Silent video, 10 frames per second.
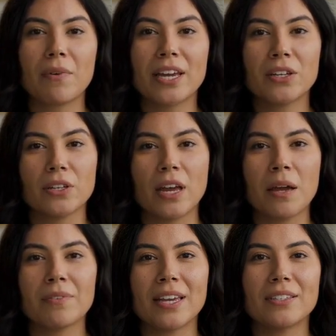regular
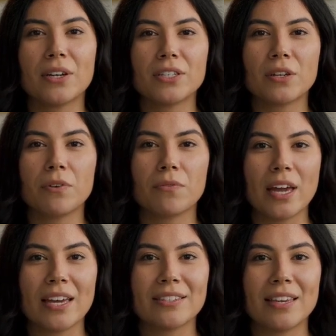updates on human
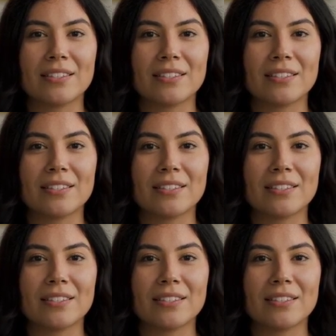rights